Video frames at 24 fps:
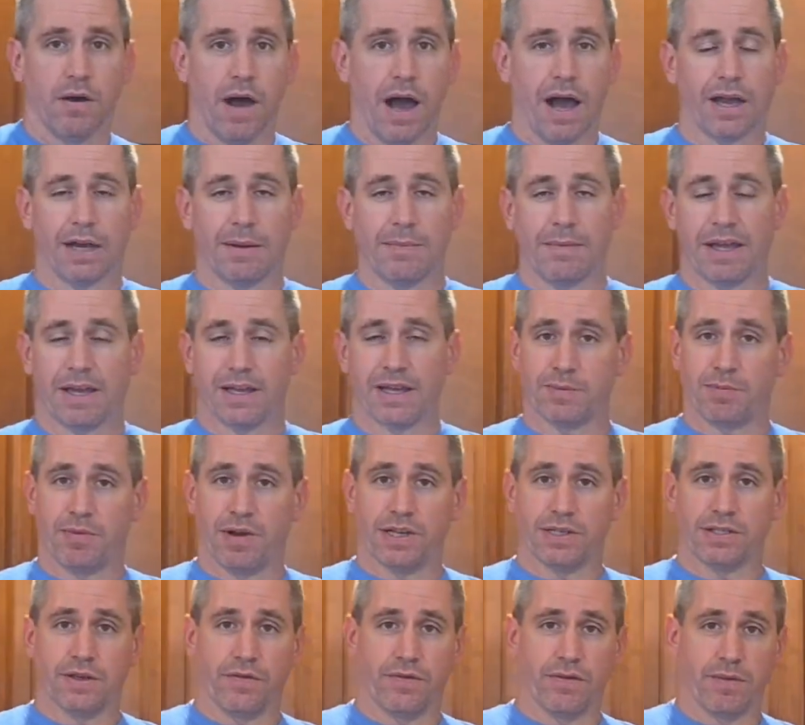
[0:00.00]
I'm going to make
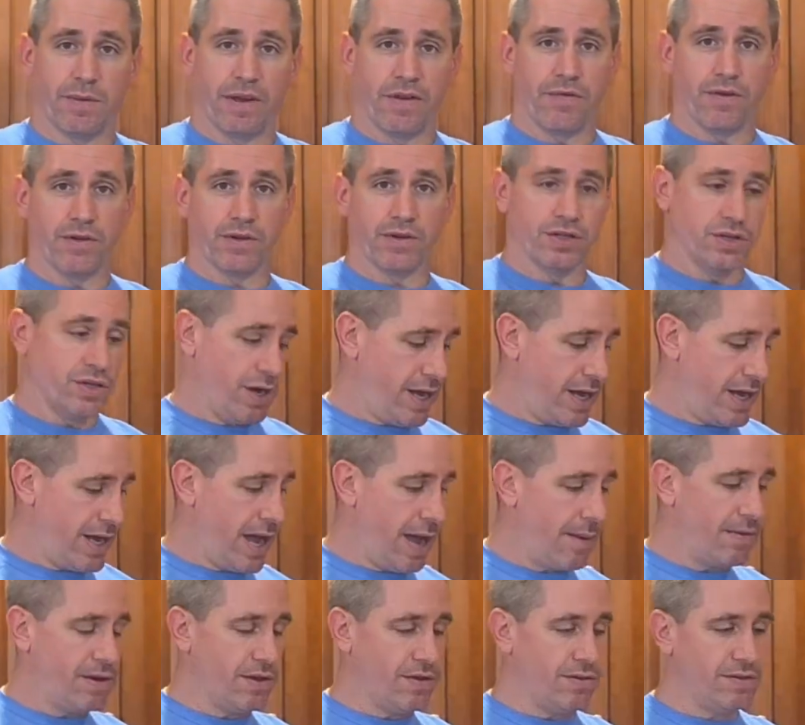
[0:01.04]
espresso for my first try.
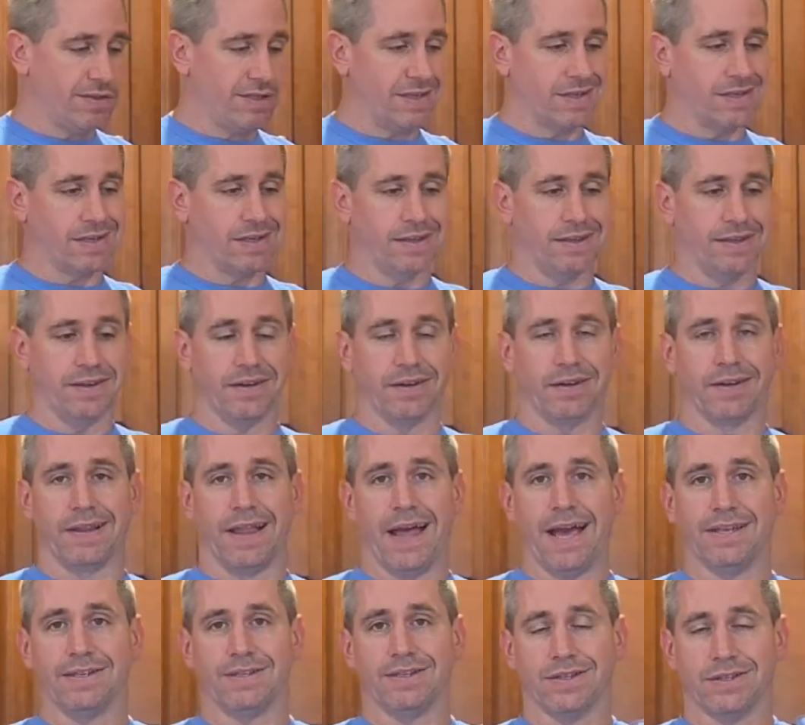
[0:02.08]
I'm going to use this clear
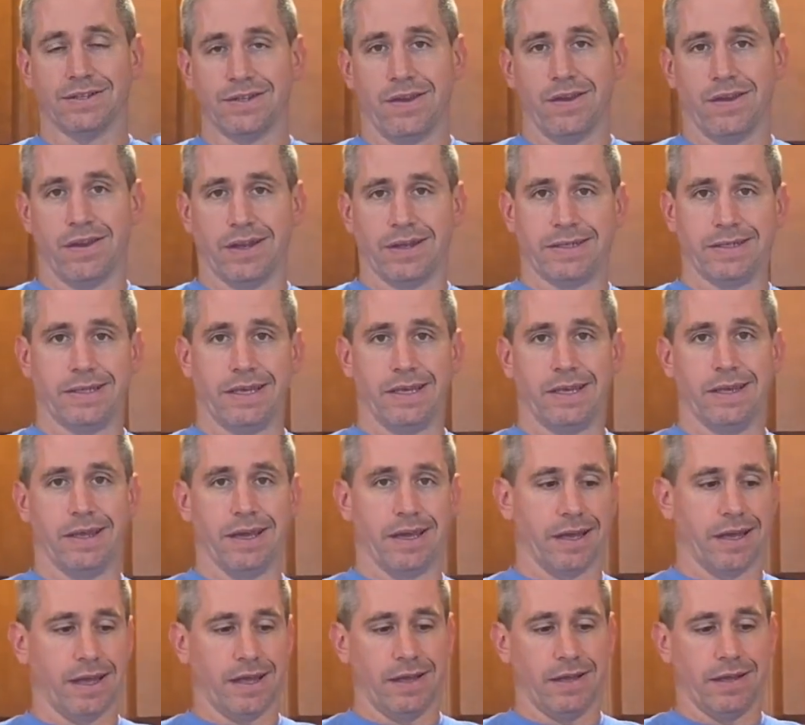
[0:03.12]
glass just so you can see
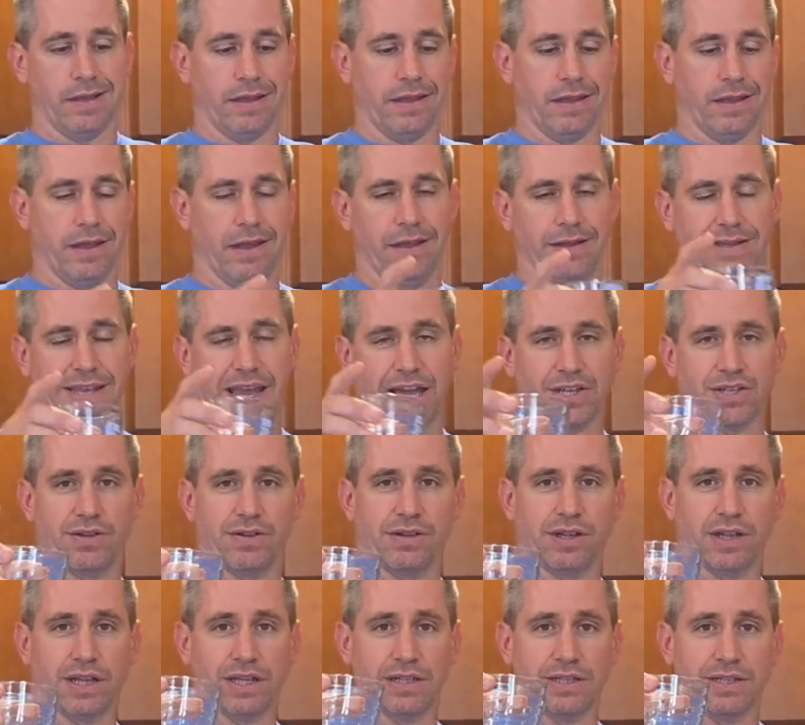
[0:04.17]
the texture
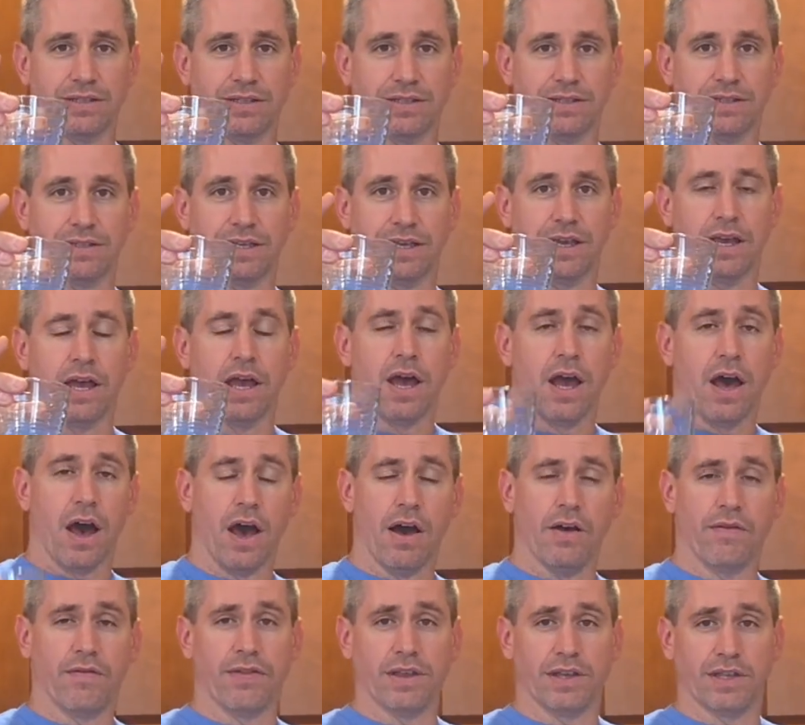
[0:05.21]
and the consistency
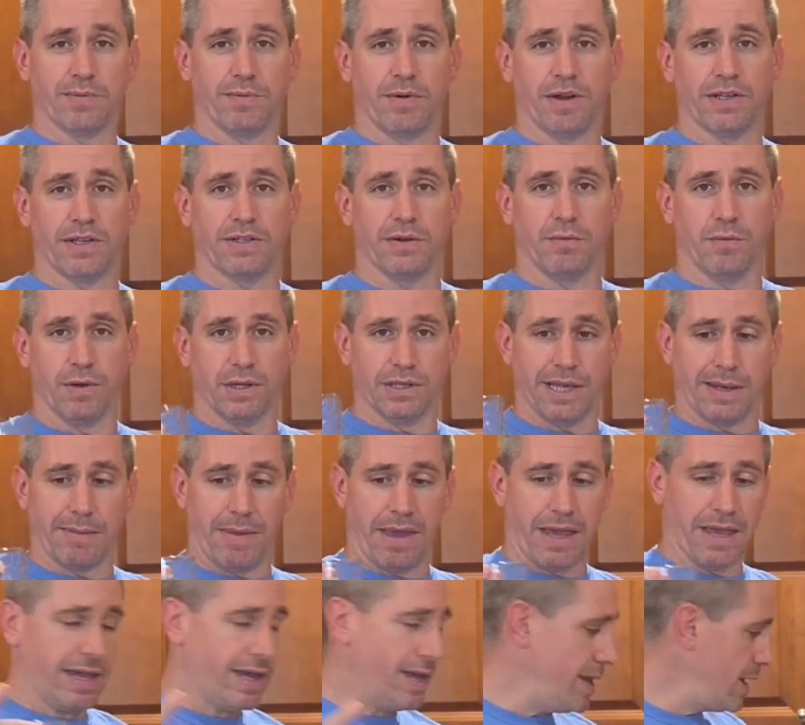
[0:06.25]
of the espresso once I
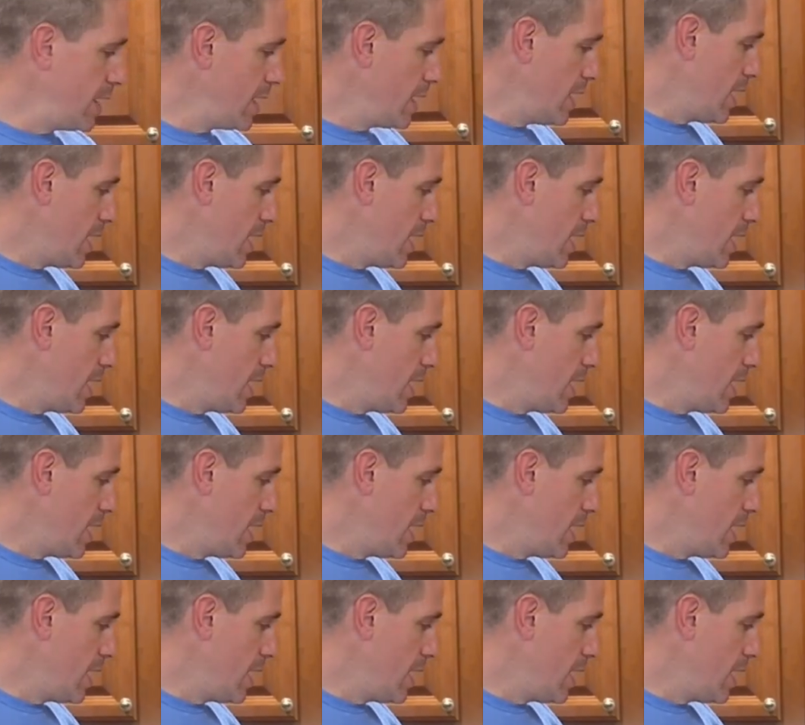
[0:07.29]
make it.